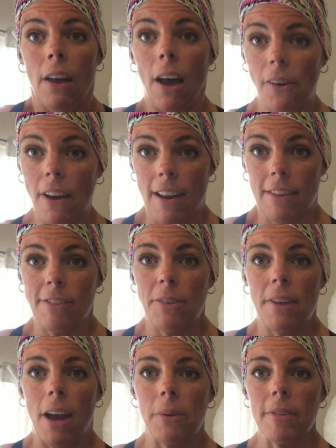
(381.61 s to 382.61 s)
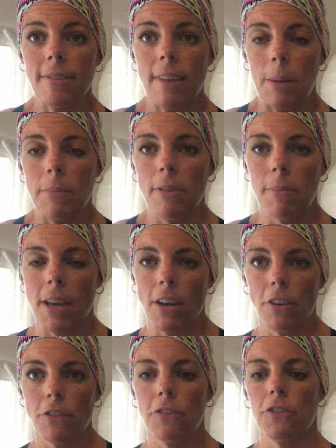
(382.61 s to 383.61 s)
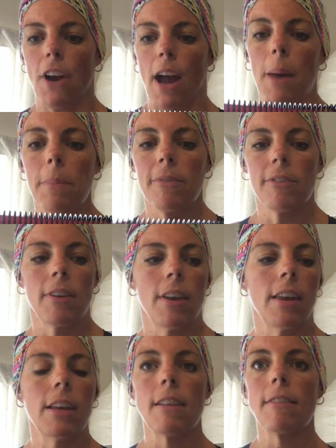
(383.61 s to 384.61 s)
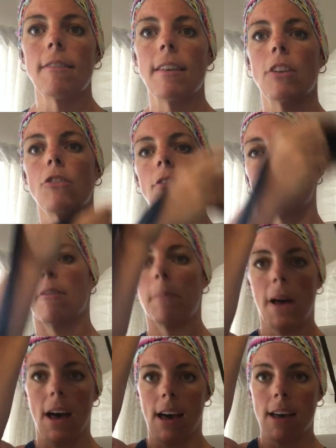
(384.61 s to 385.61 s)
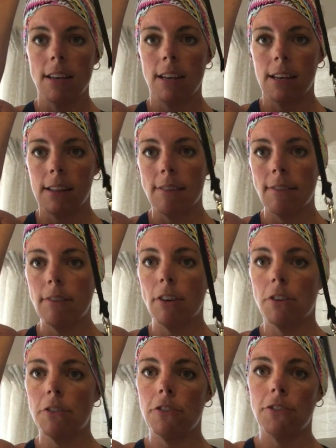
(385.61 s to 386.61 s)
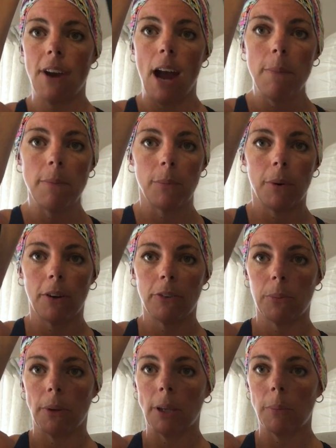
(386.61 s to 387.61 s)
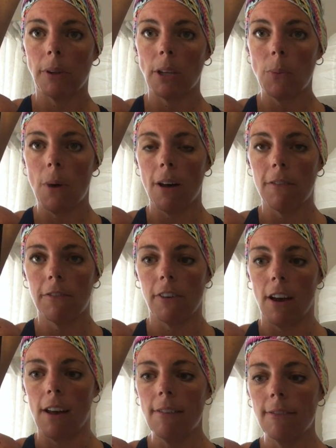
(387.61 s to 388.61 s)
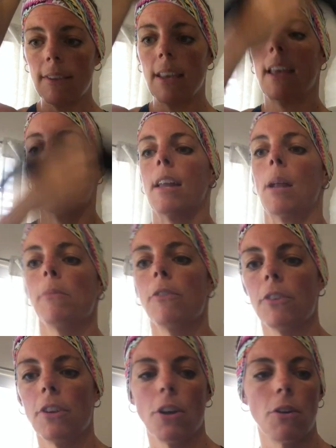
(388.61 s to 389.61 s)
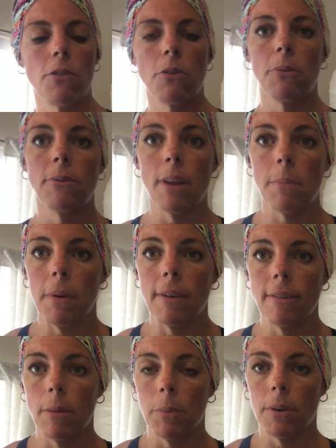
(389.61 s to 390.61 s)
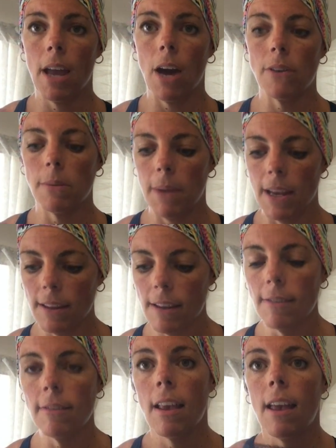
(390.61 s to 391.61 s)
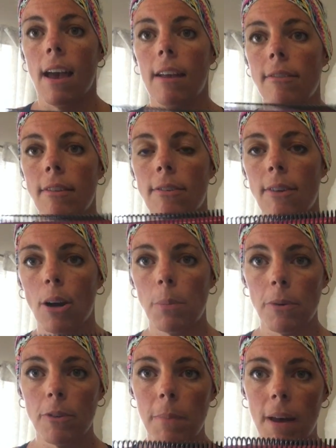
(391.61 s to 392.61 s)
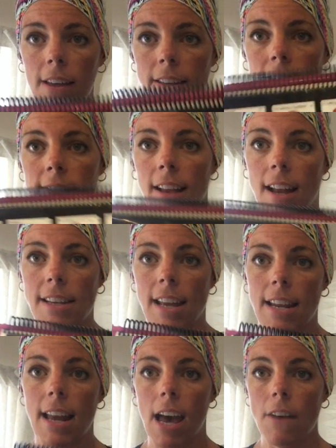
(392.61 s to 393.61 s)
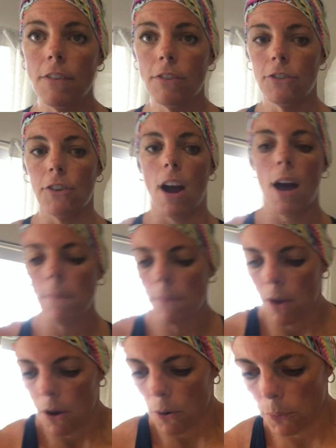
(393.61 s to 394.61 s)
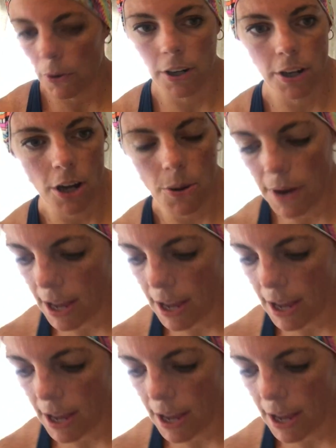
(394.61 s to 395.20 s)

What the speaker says: All right, so now it's time to make our straps. This is Angela's pod, and this is her strap. It works really, really well for us. And I'm just gonna go through step by step on how we make this. And since Harper's pod does not yet have a strap, we're gonna go